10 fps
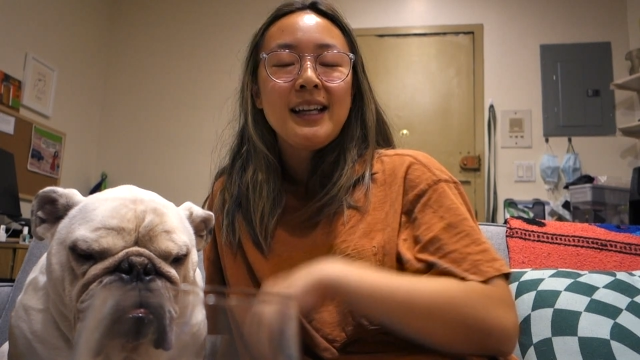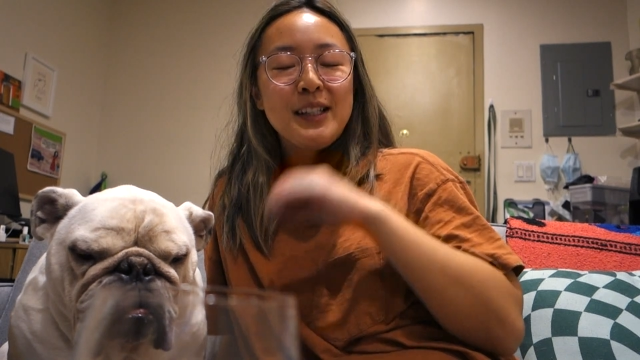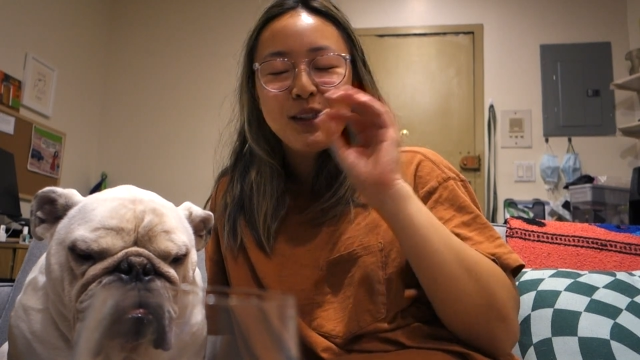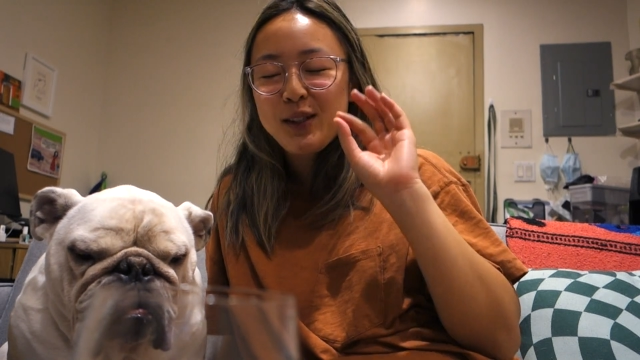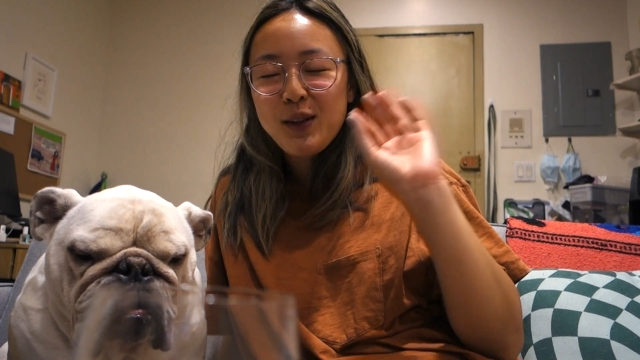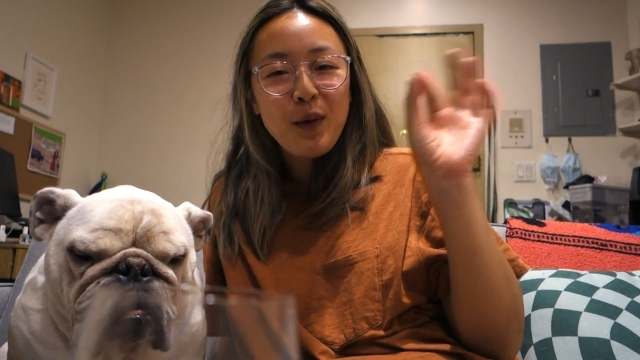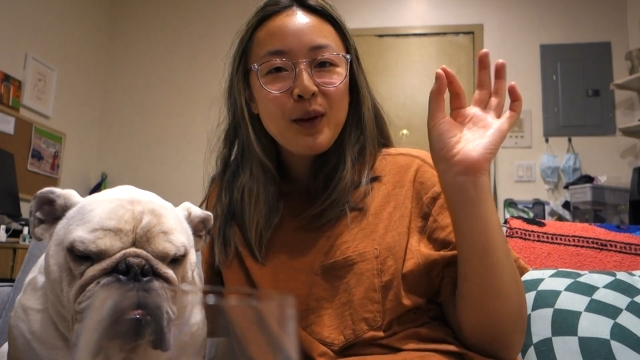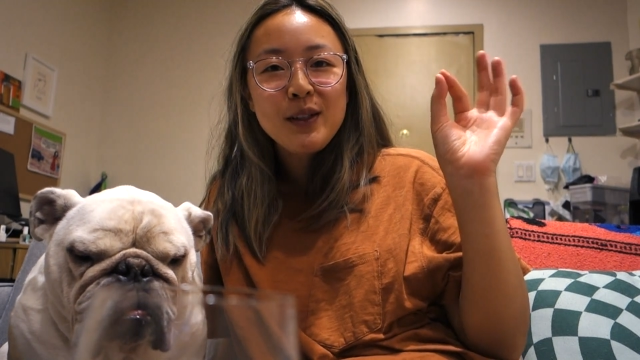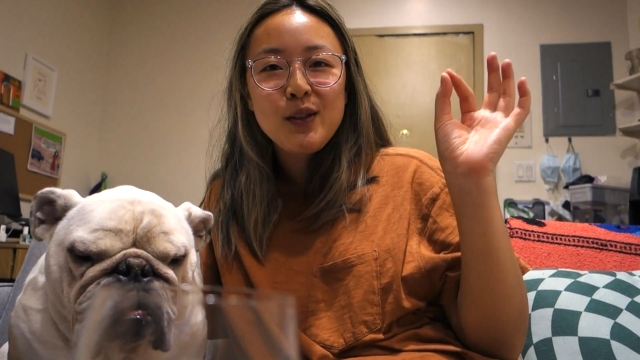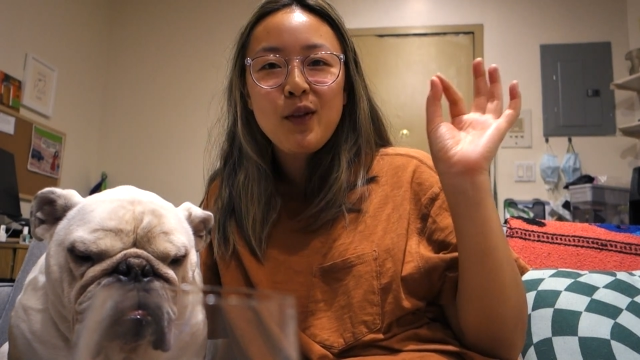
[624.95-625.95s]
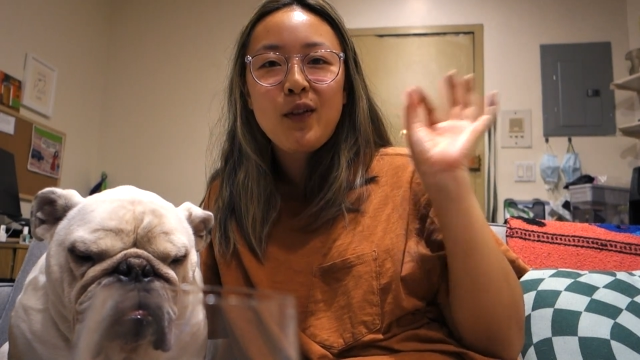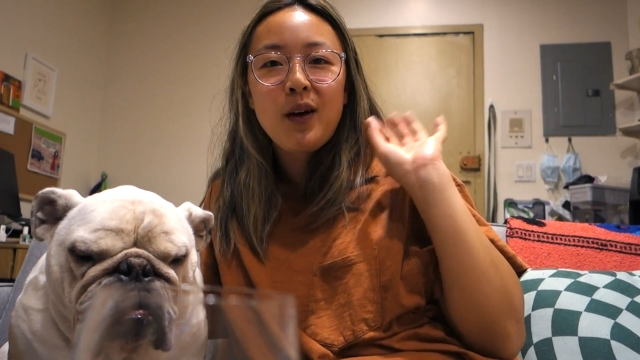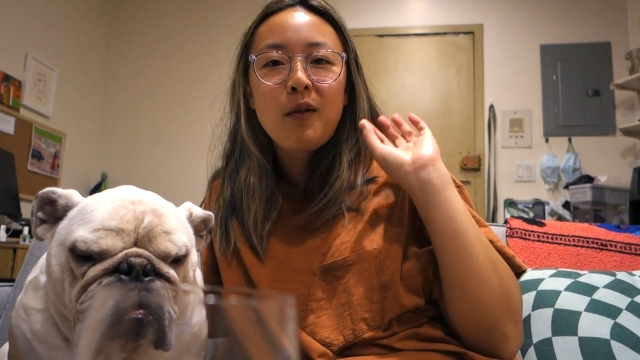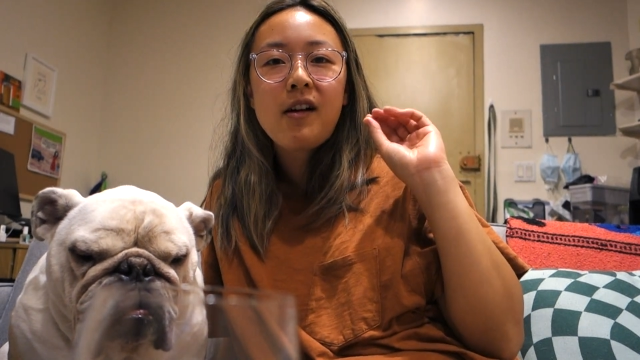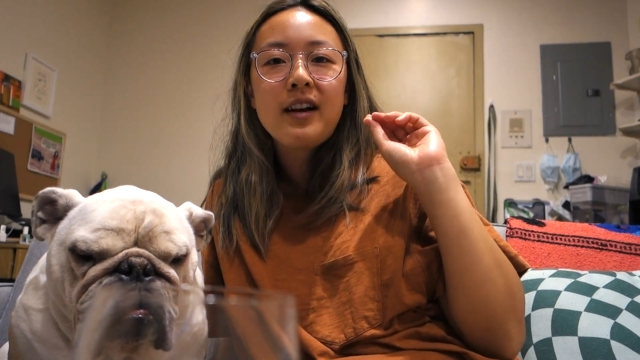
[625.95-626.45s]
It's so good so
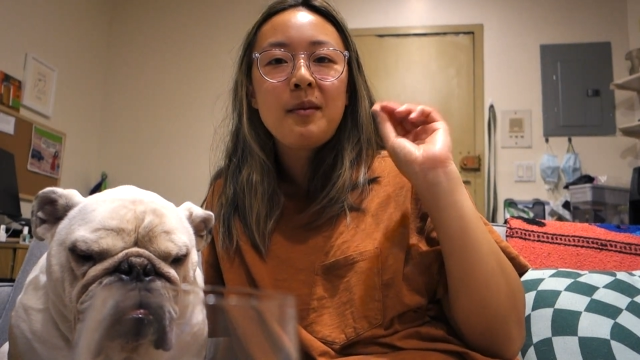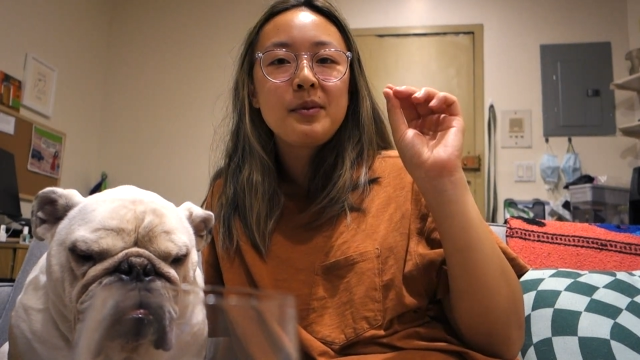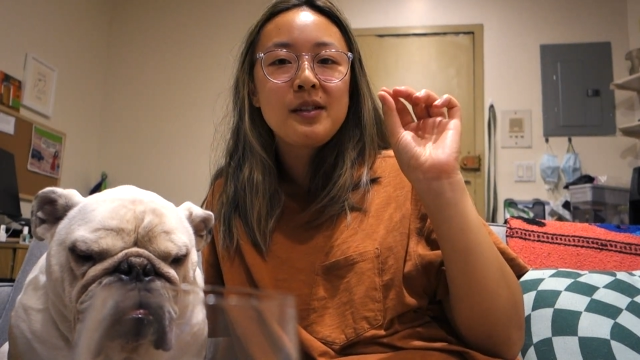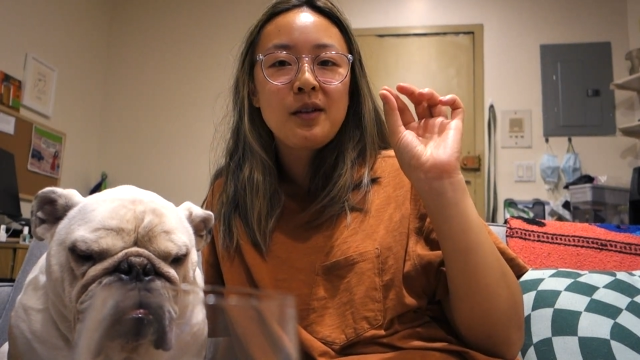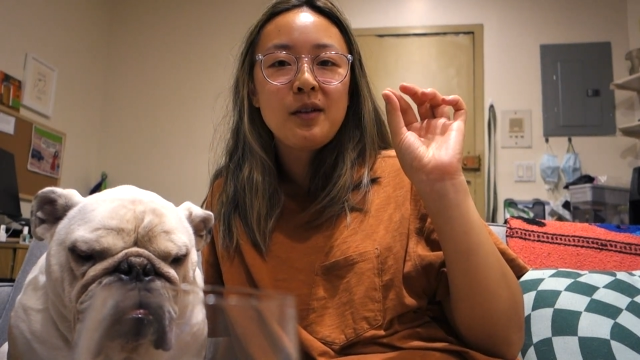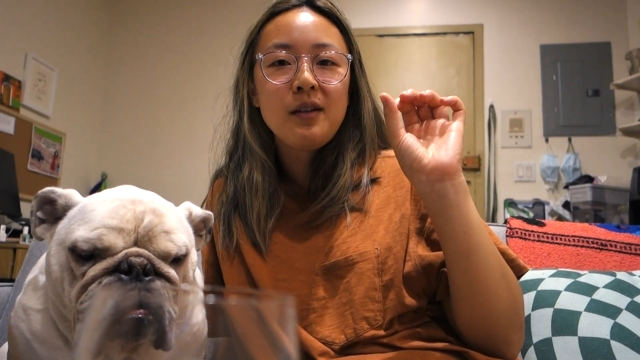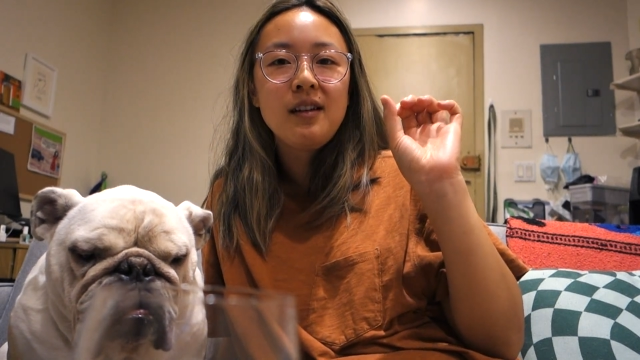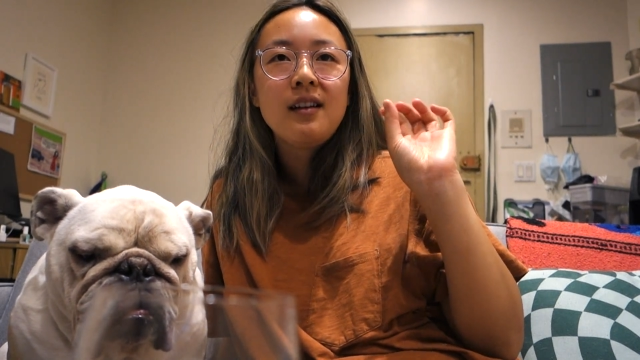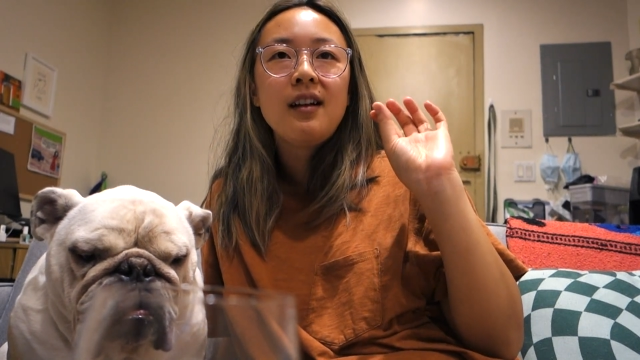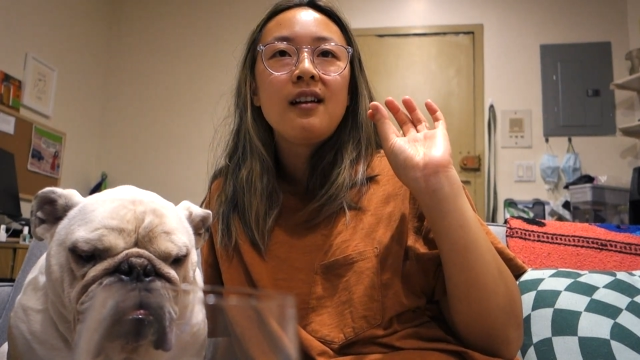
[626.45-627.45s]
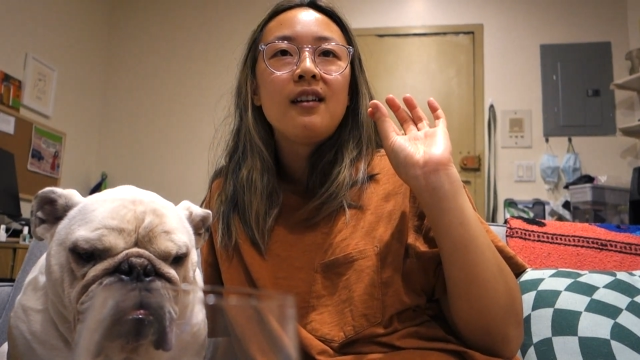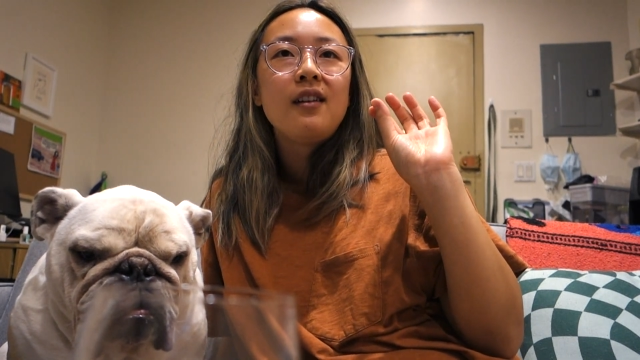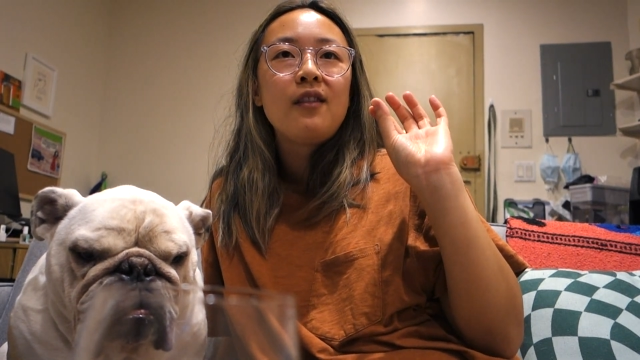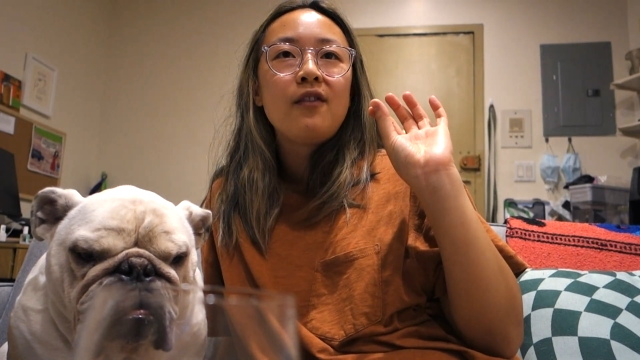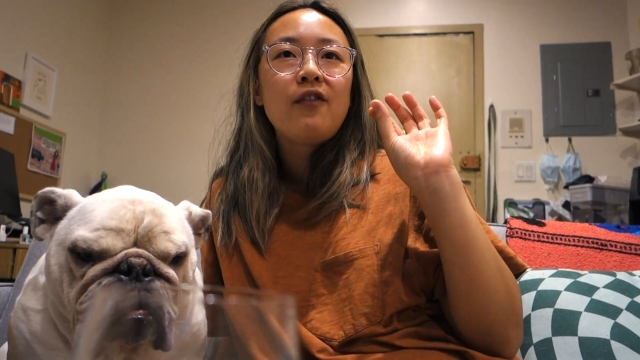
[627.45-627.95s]
far. We're on episode
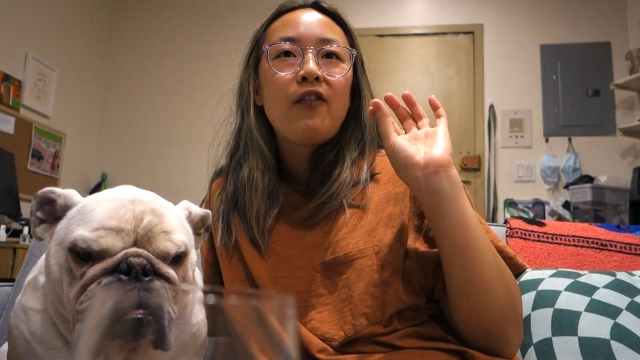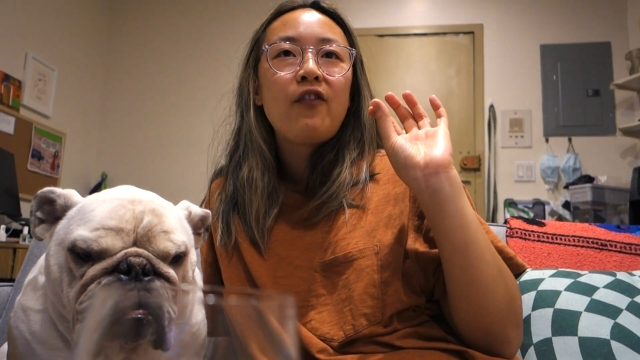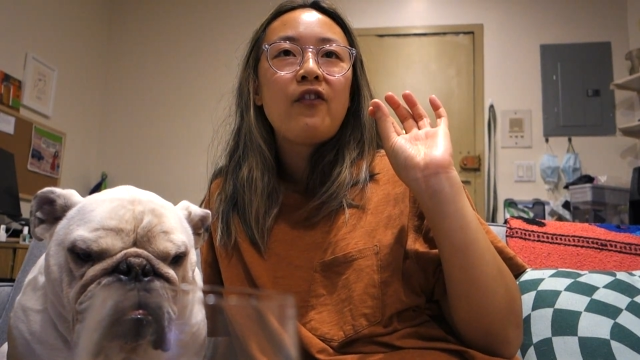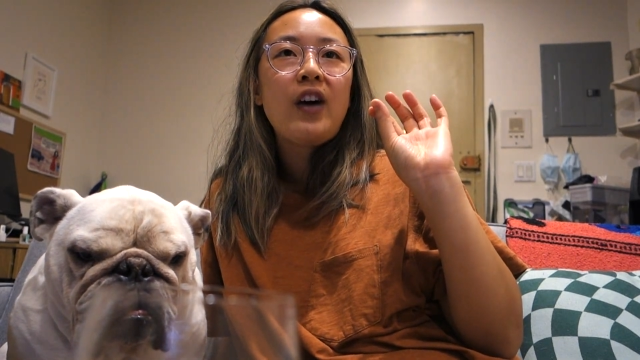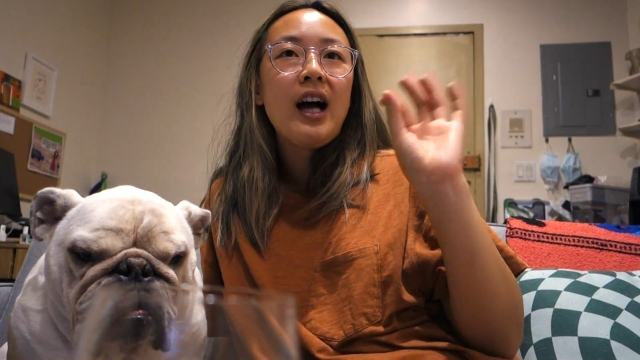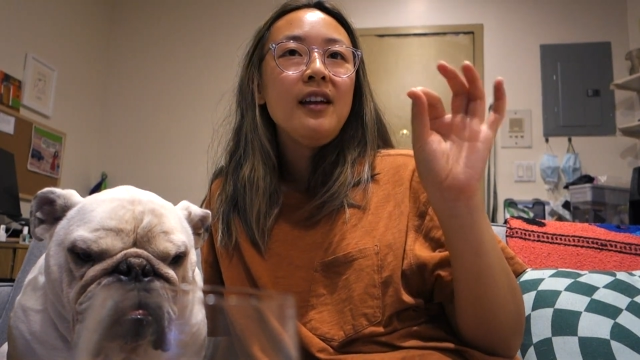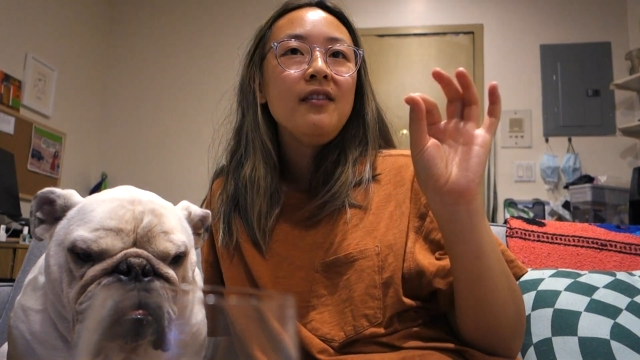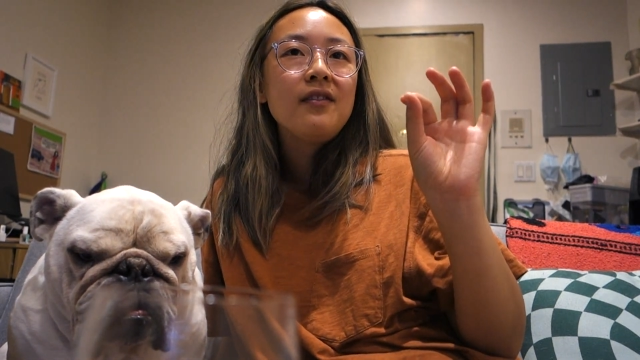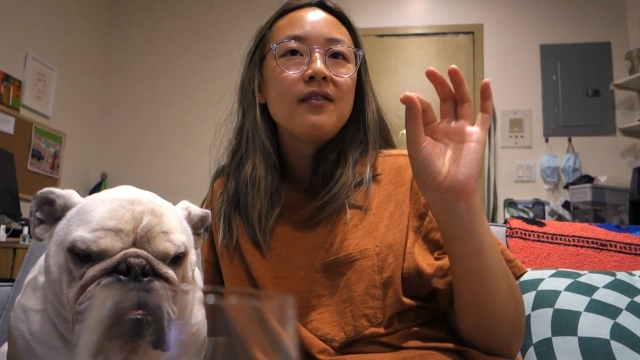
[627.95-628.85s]
five